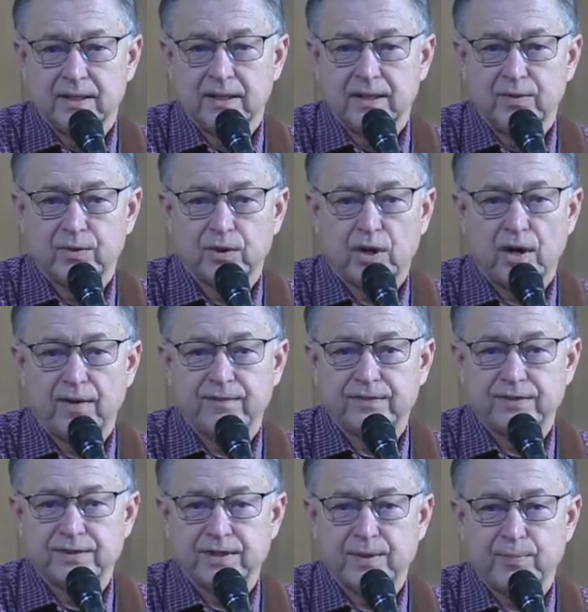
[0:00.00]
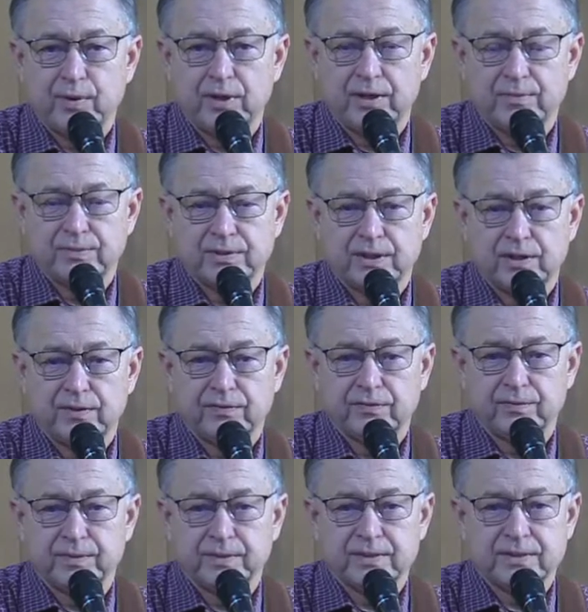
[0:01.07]
He would often separate himself
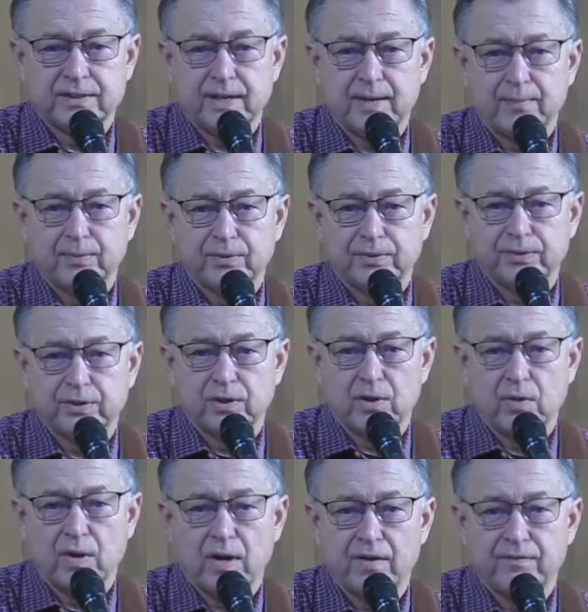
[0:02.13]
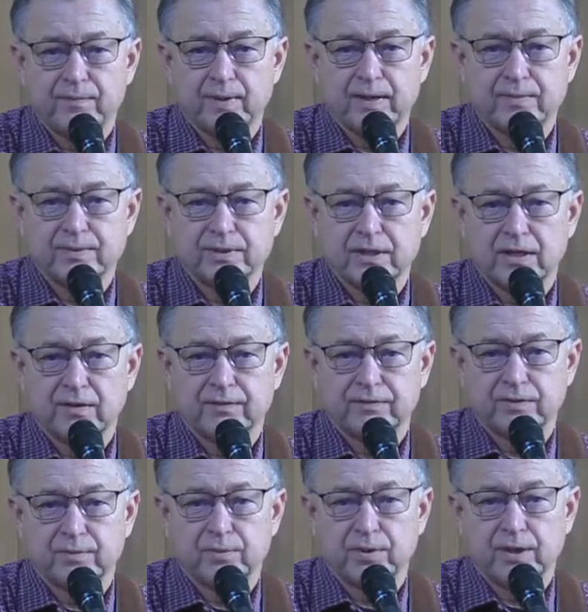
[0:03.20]
from the disciples and go off by himself
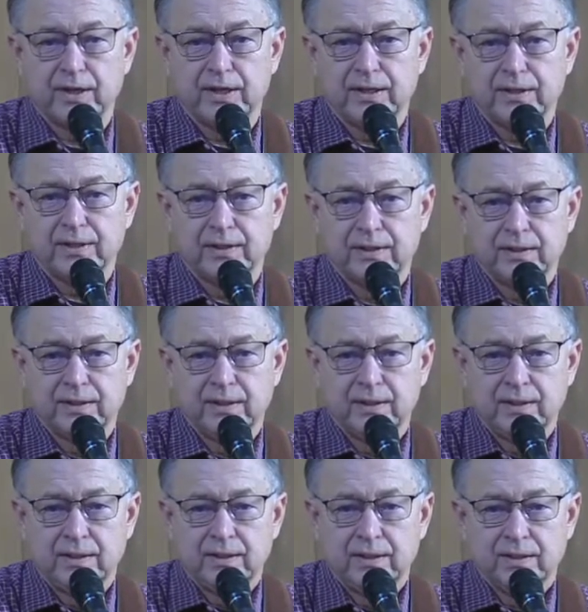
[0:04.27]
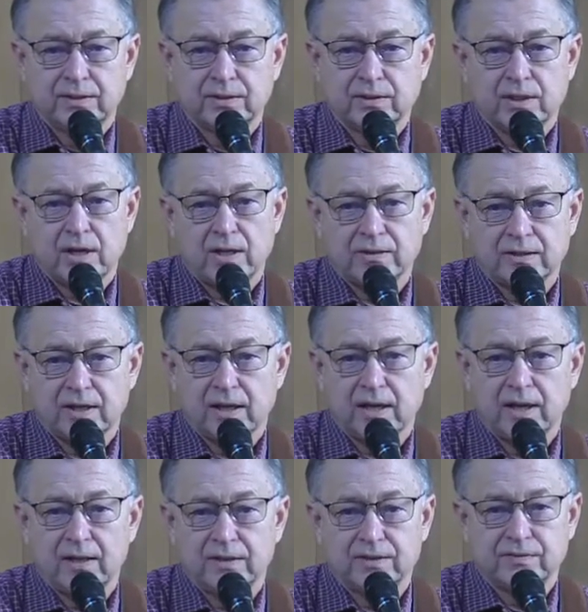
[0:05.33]
to pray, to talk to
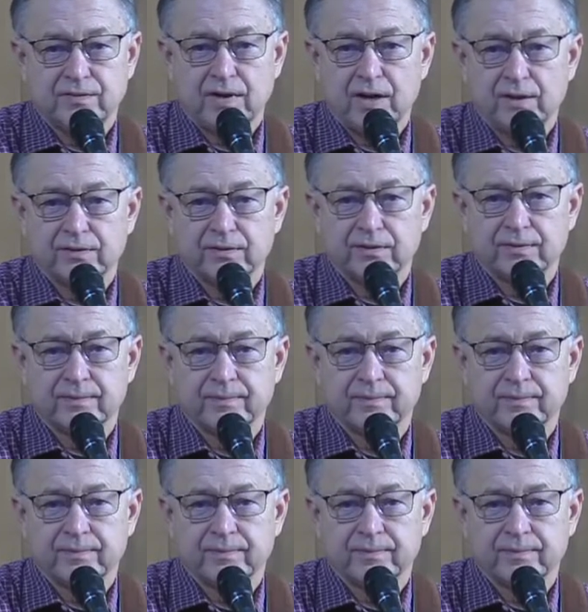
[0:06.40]
God, his Father,